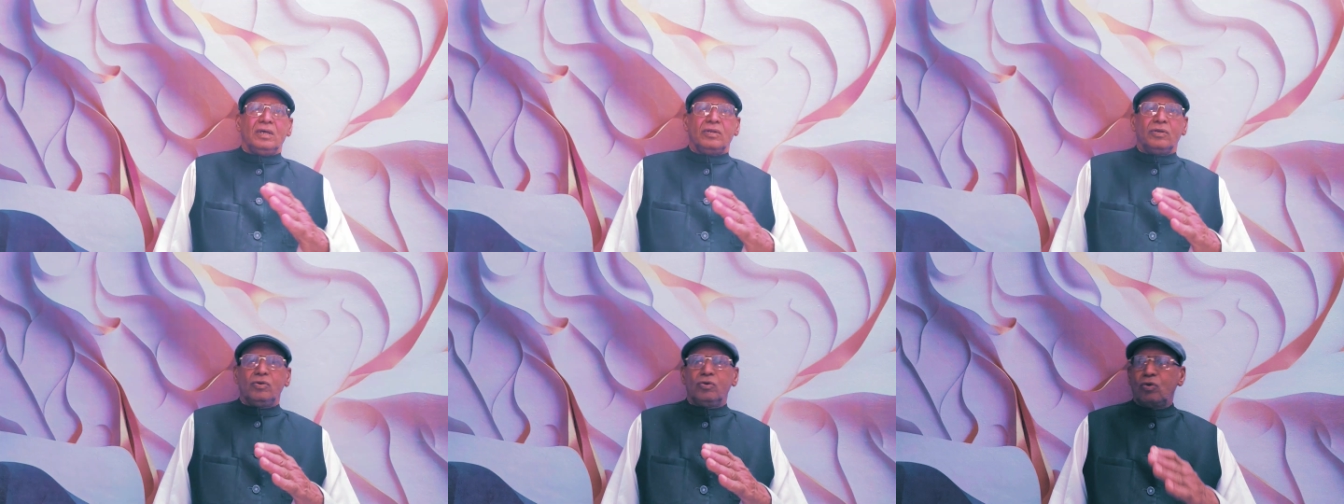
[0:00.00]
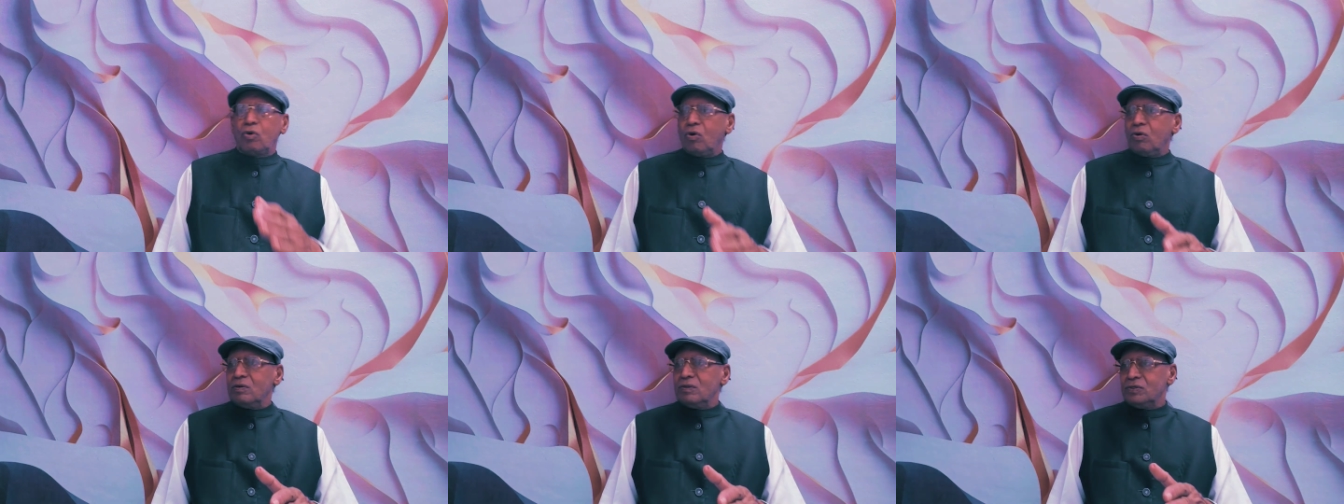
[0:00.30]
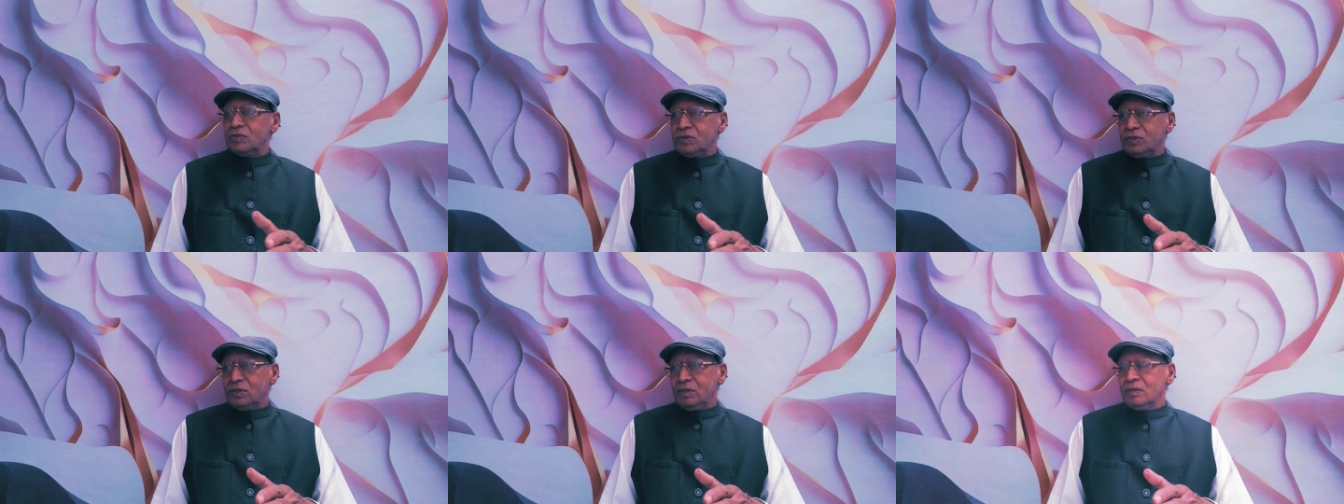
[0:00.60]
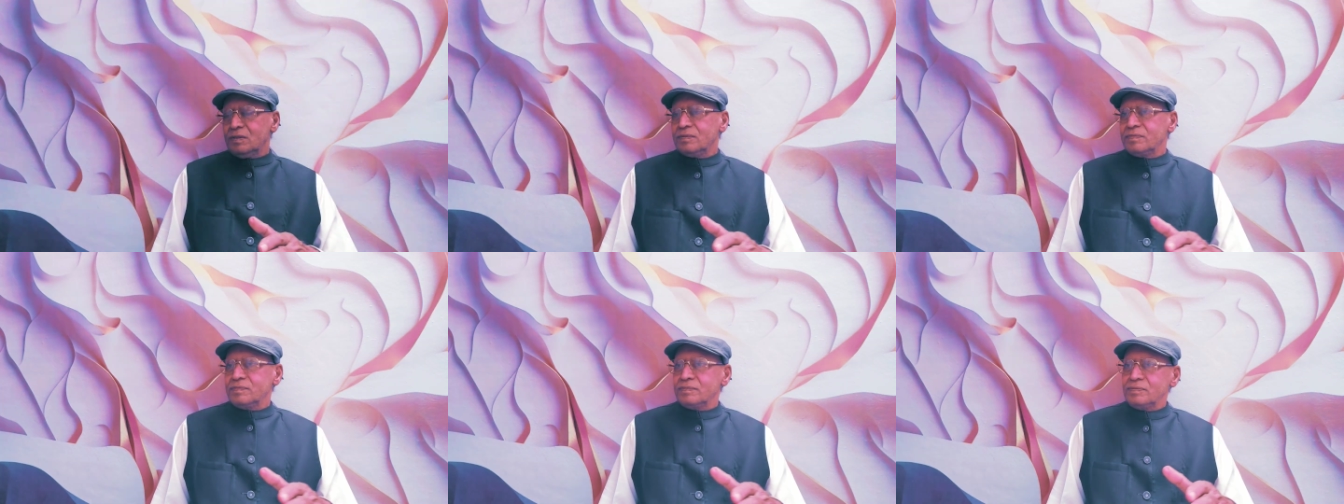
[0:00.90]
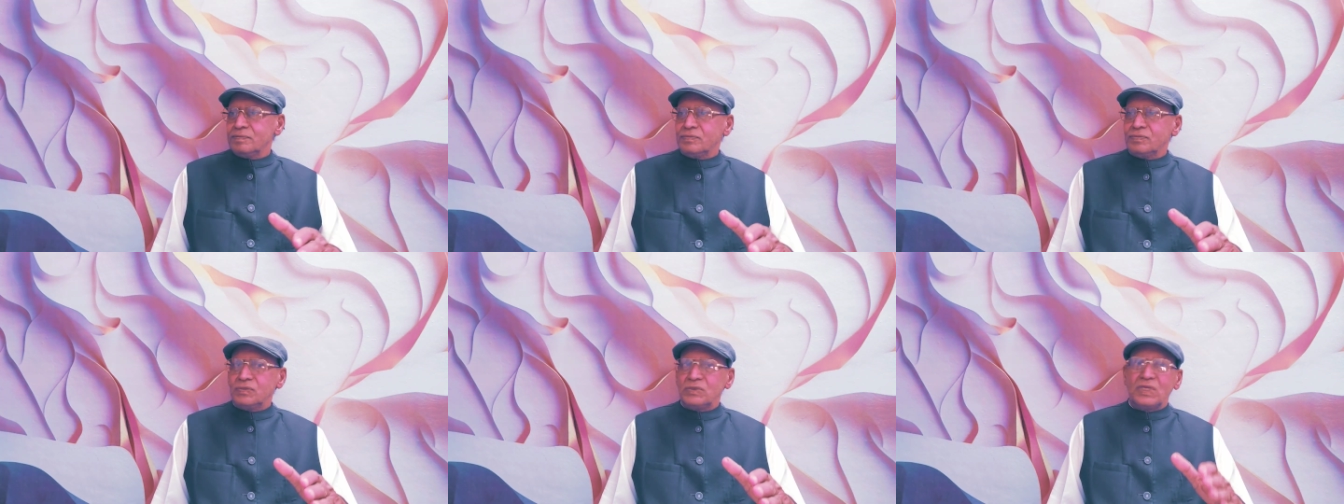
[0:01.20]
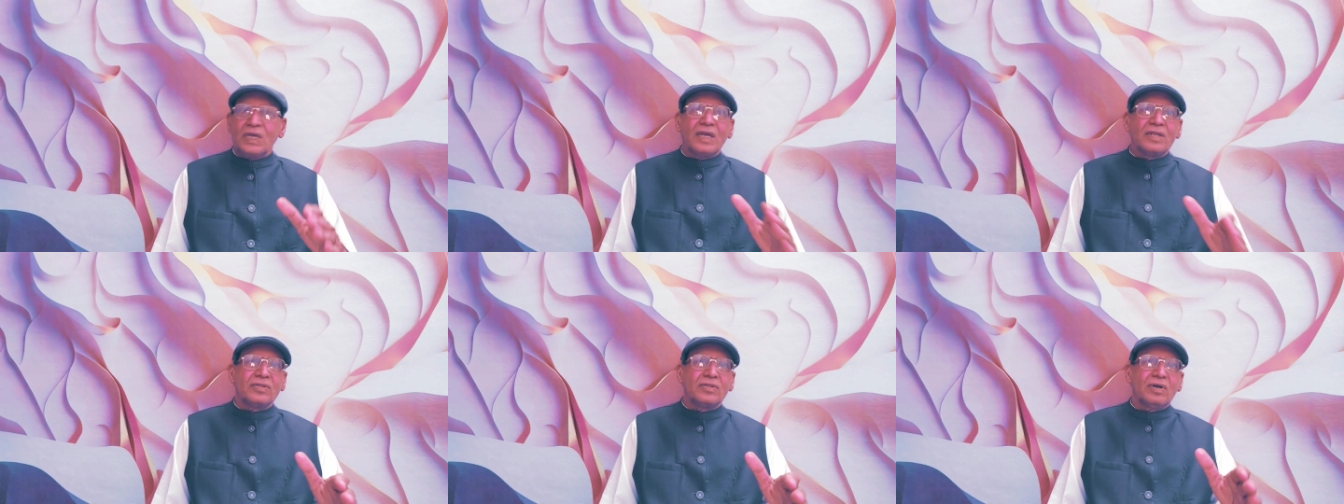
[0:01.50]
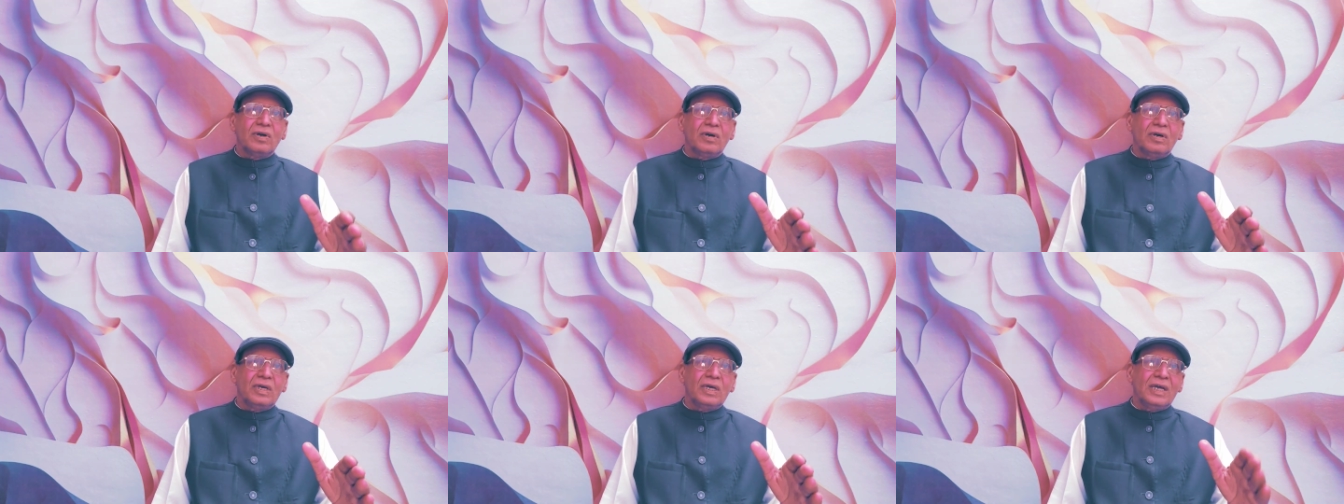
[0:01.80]
neurons and
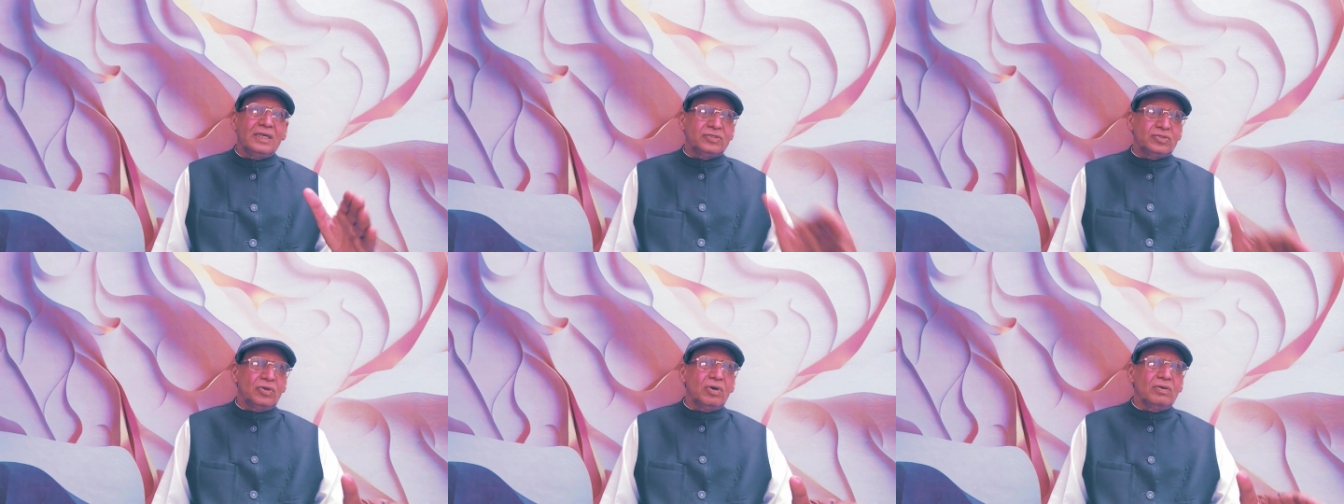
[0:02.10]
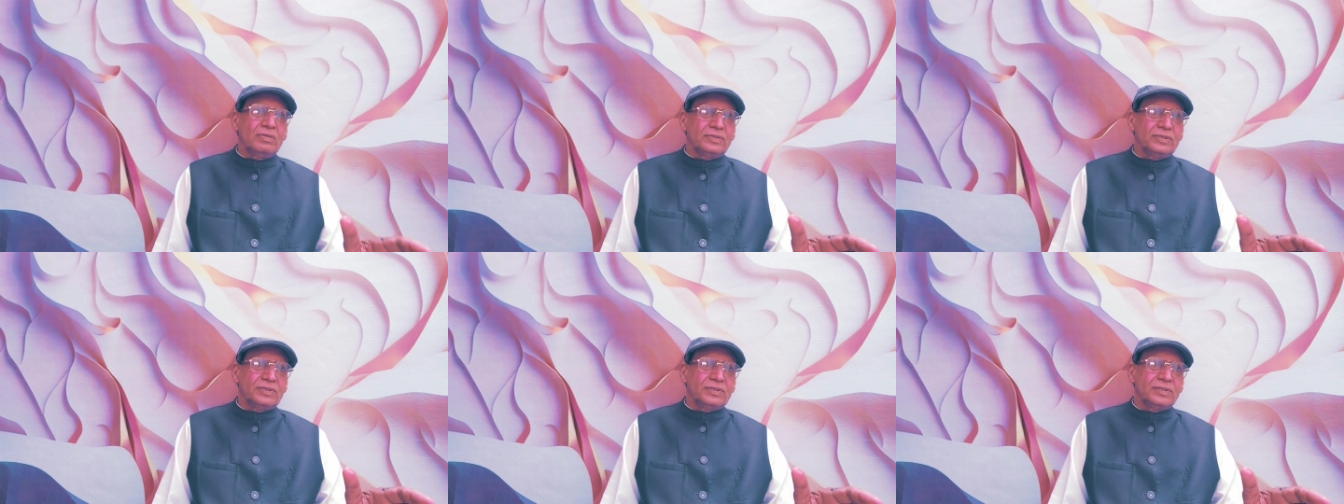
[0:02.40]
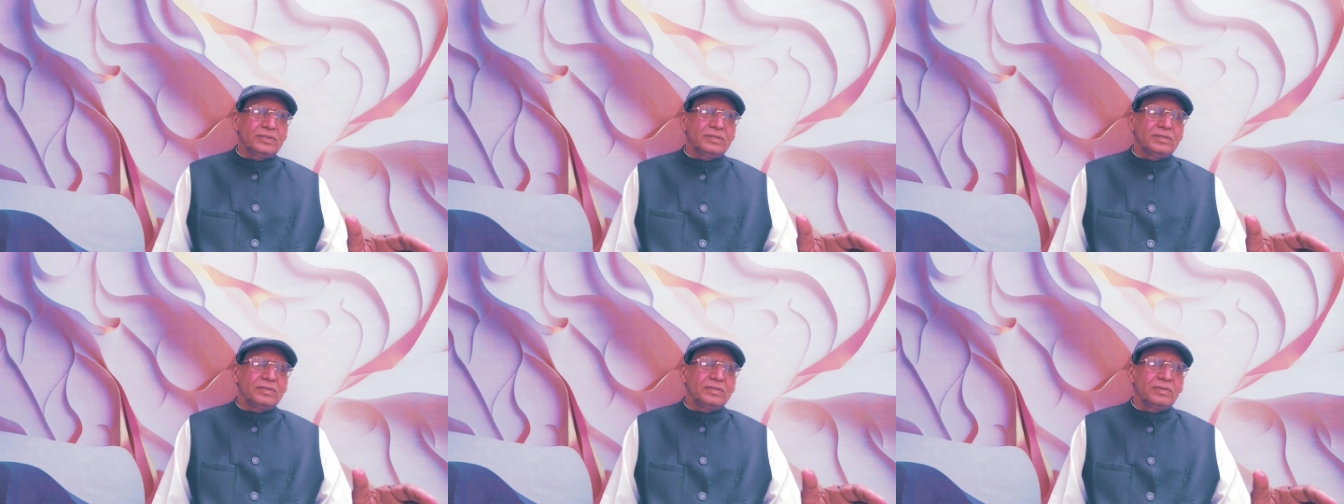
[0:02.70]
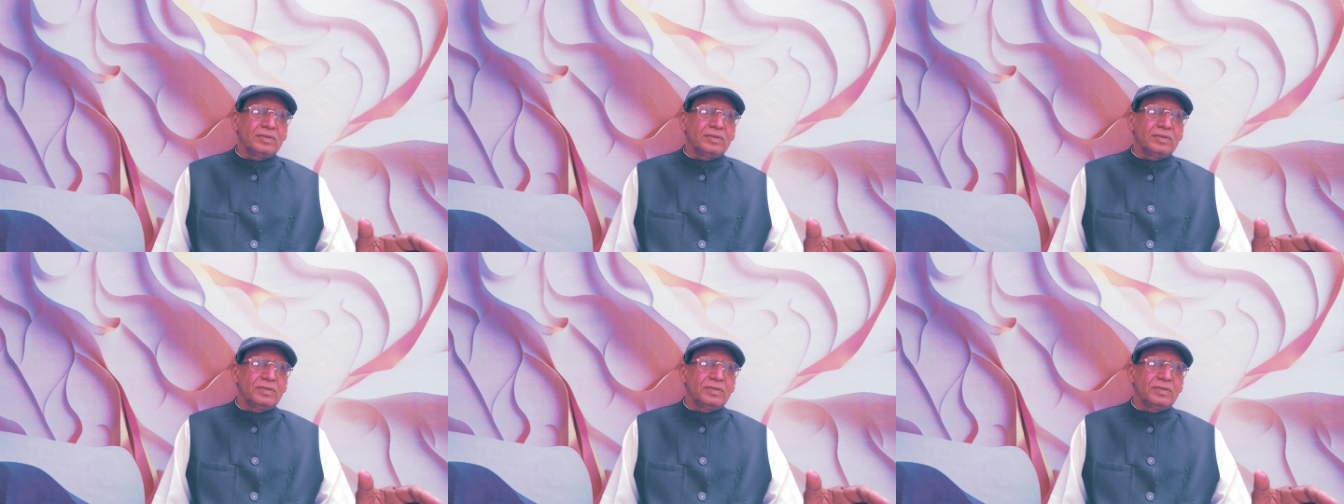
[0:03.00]
the axons